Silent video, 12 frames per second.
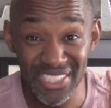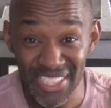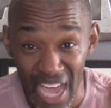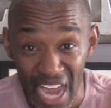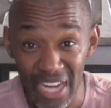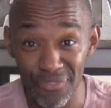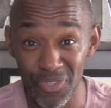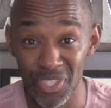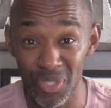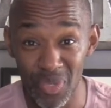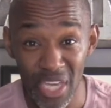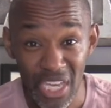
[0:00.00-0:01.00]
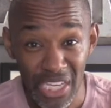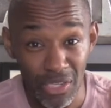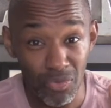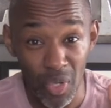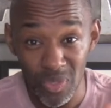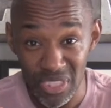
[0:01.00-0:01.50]
died for you, He
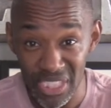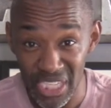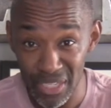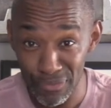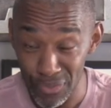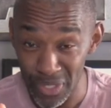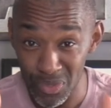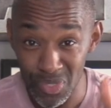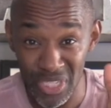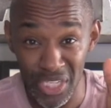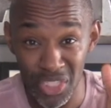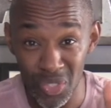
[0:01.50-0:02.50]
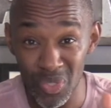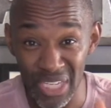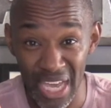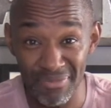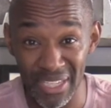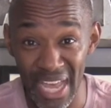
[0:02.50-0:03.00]
rose again for you so that you could
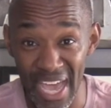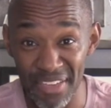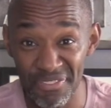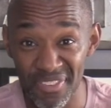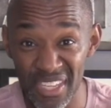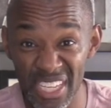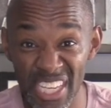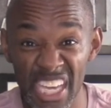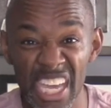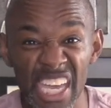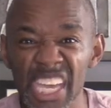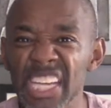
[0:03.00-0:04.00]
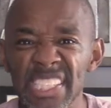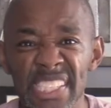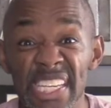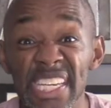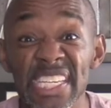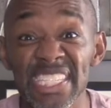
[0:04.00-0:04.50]
have life it's
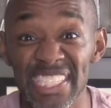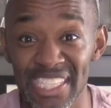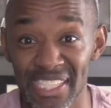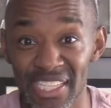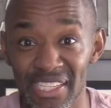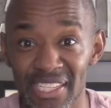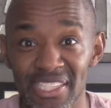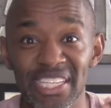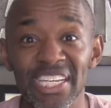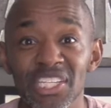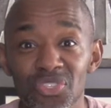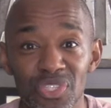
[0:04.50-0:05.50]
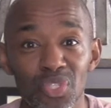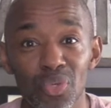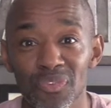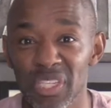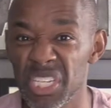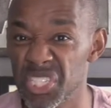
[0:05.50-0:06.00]
easy to enter into a
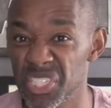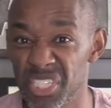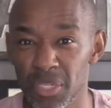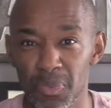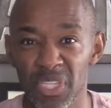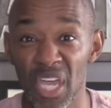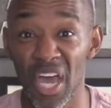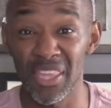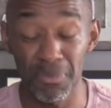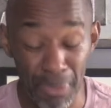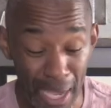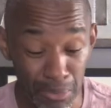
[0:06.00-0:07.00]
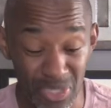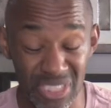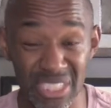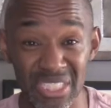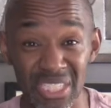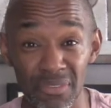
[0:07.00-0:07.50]
relationship with God. The Bible
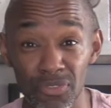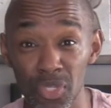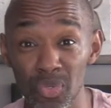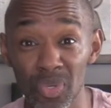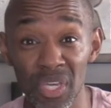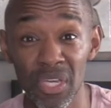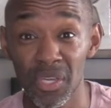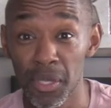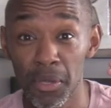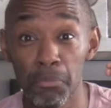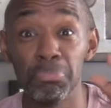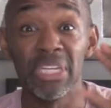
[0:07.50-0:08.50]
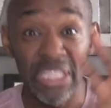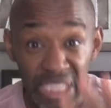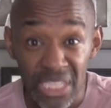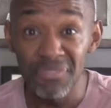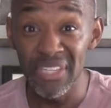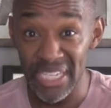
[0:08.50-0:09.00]
says that if you
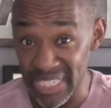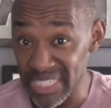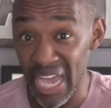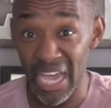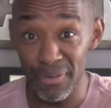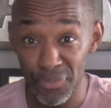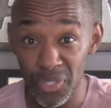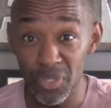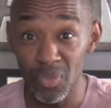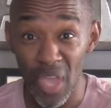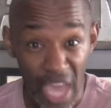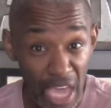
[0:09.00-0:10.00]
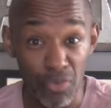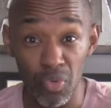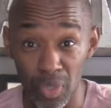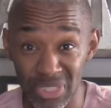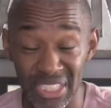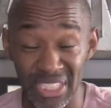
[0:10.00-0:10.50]
believe that He died for you and rose